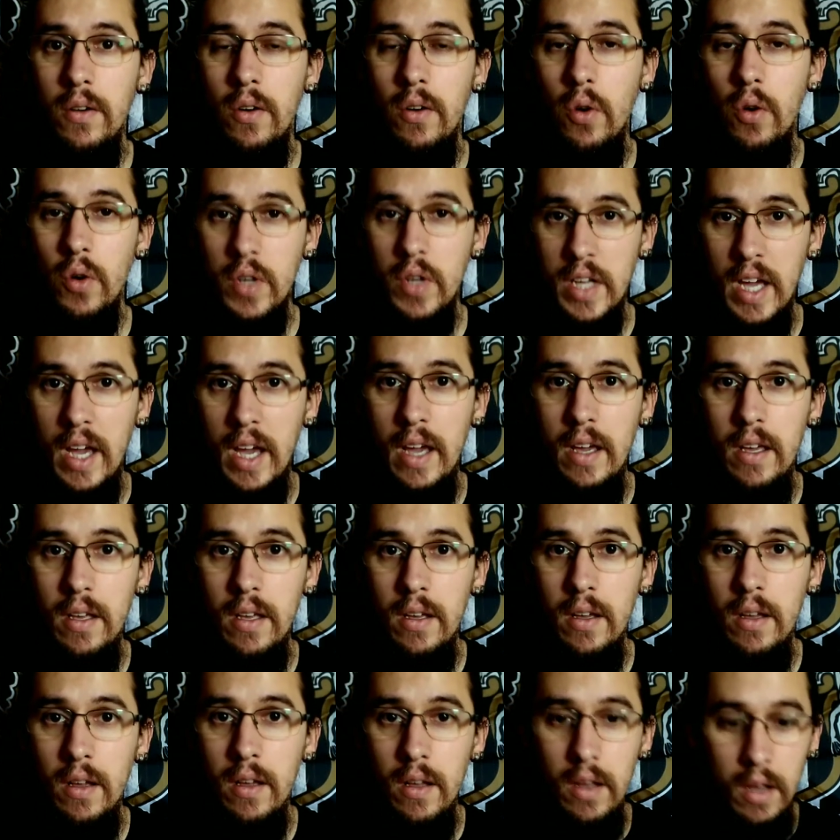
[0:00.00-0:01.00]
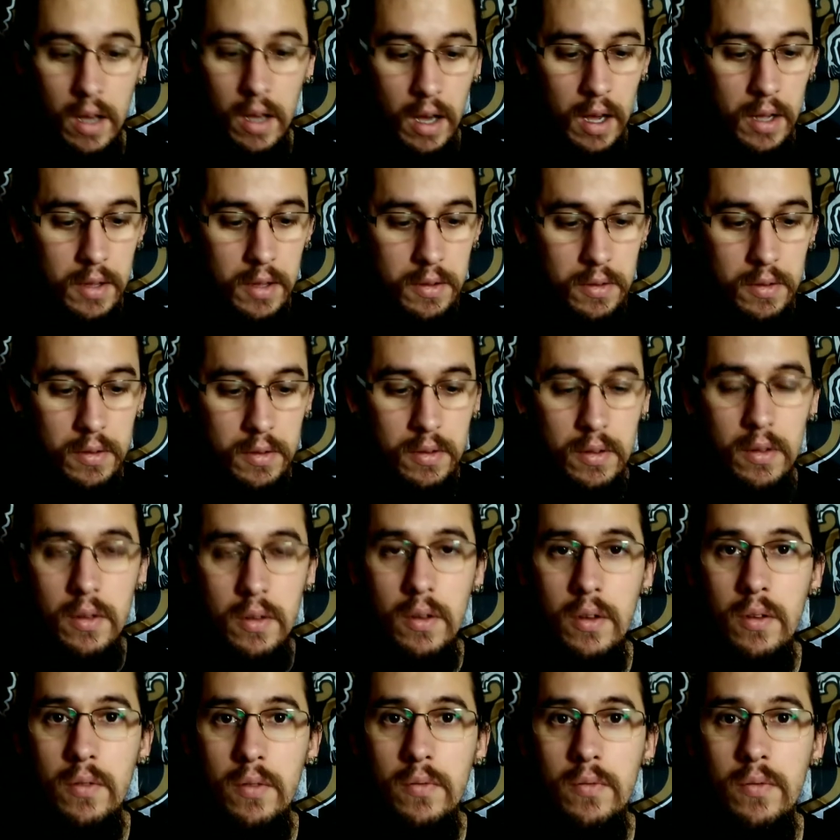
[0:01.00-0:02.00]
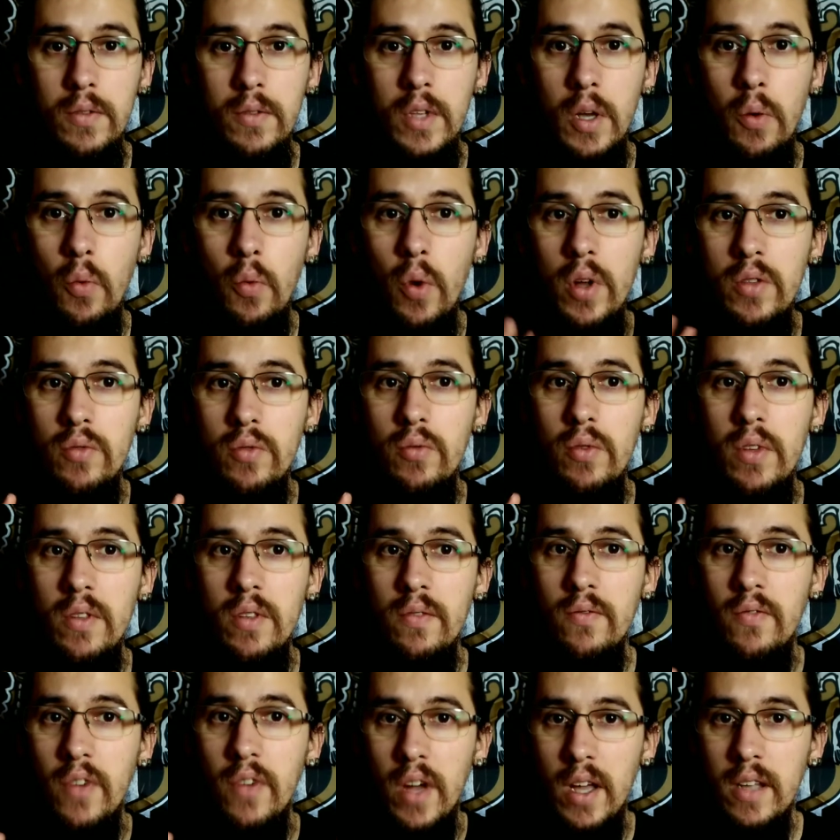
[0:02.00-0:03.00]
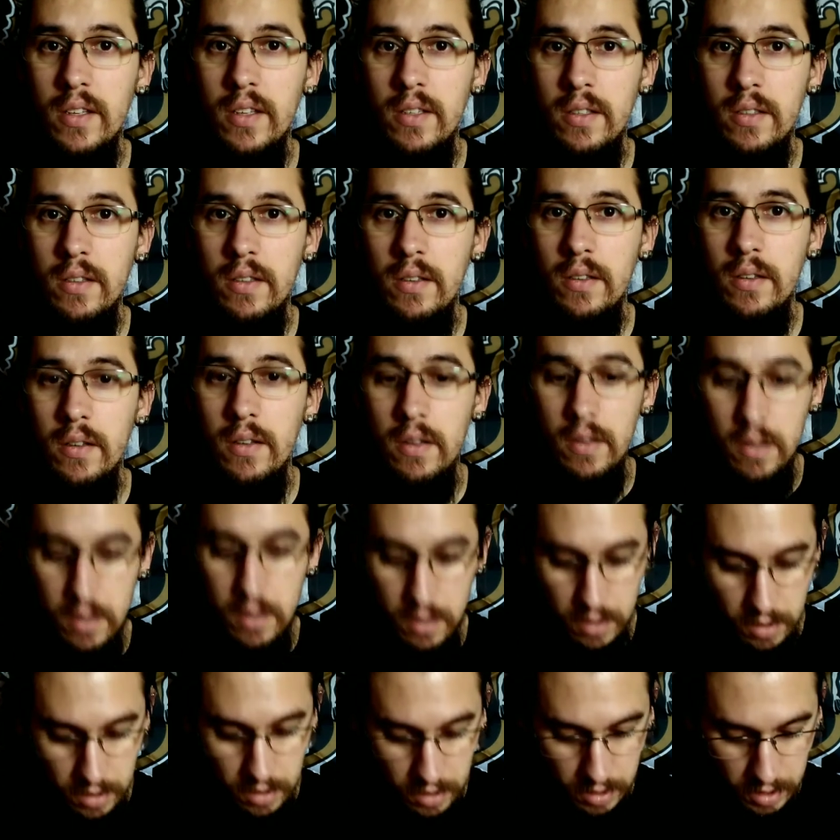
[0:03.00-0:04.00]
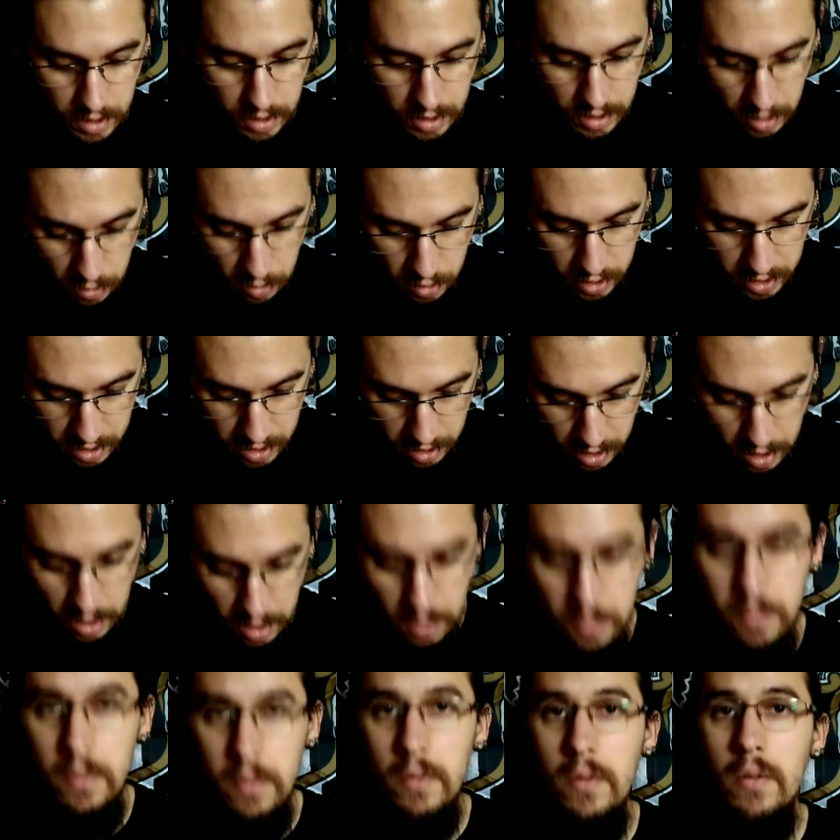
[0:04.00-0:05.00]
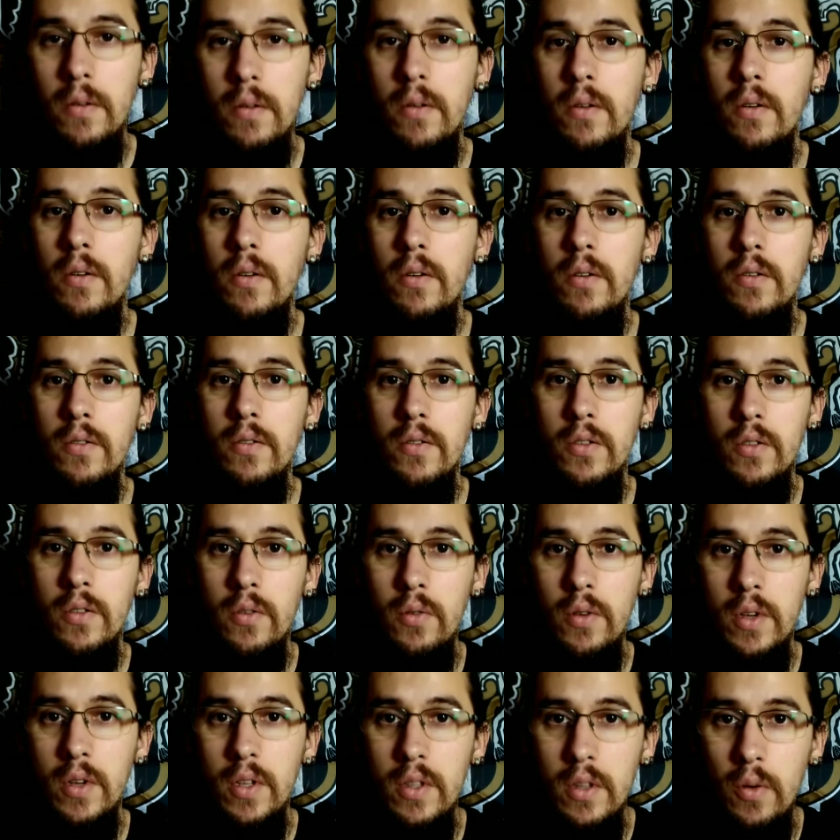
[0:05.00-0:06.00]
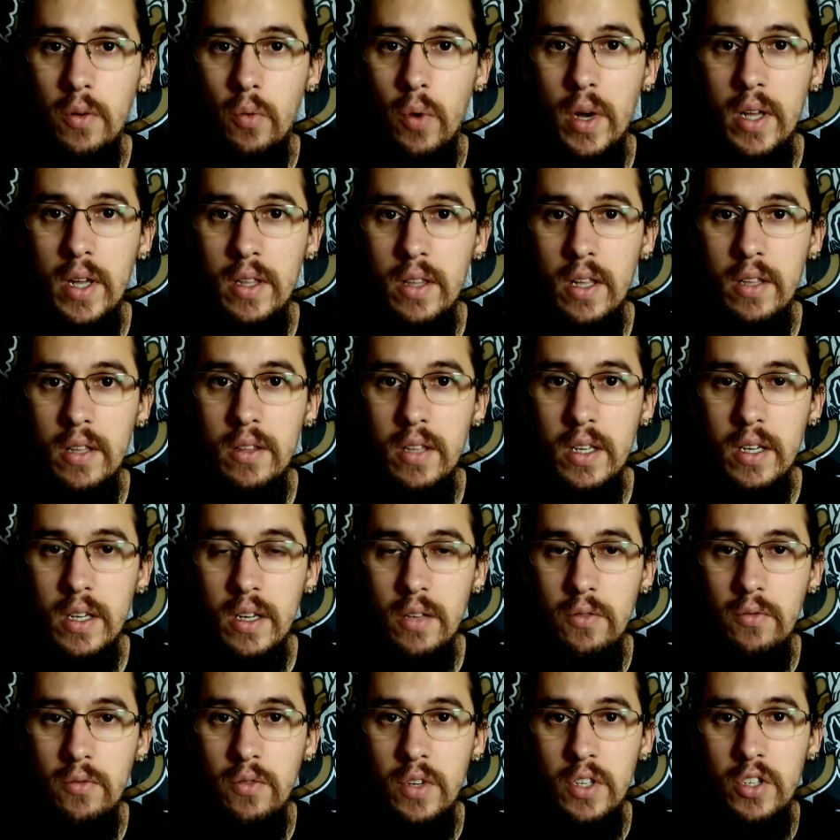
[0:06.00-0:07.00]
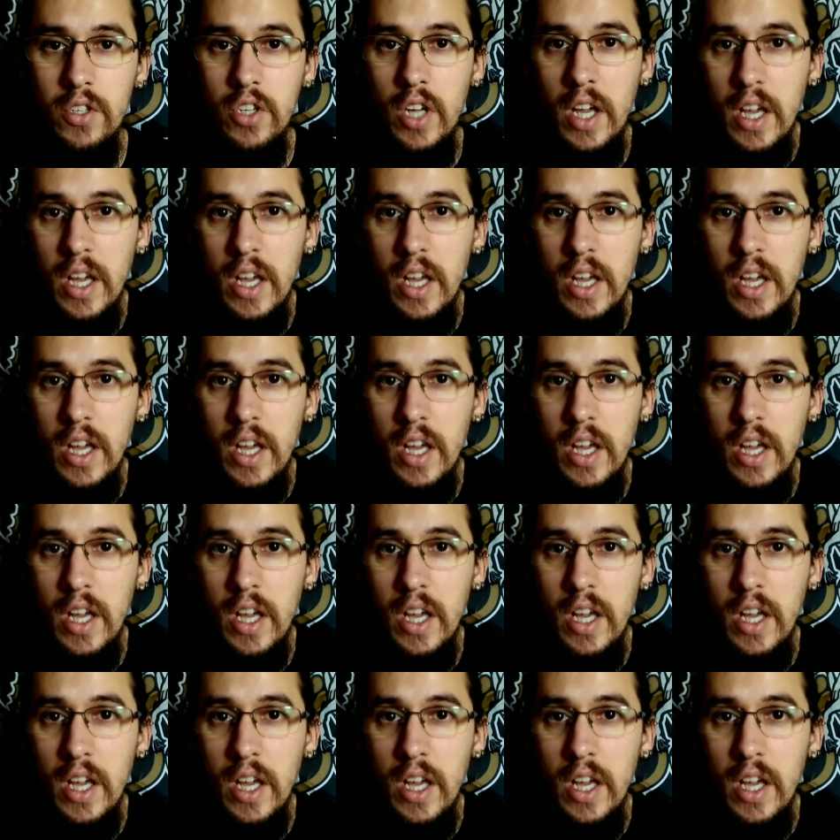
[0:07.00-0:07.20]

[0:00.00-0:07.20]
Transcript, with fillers: okay? And they want to invest in our club in, the, in a way that they can reach